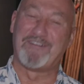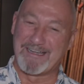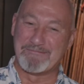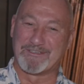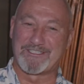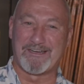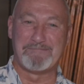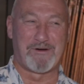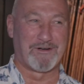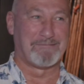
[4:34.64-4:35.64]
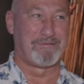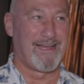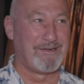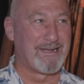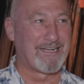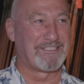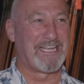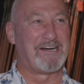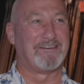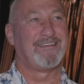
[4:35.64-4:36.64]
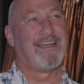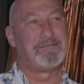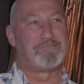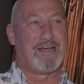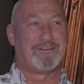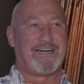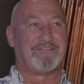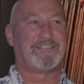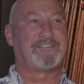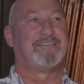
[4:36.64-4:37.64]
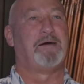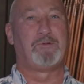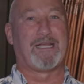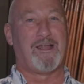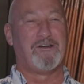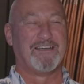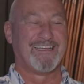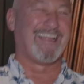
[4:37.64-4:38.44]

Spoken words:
Very much so, born and bred Wicklow town. Yeah, proud of it, up Wicklow.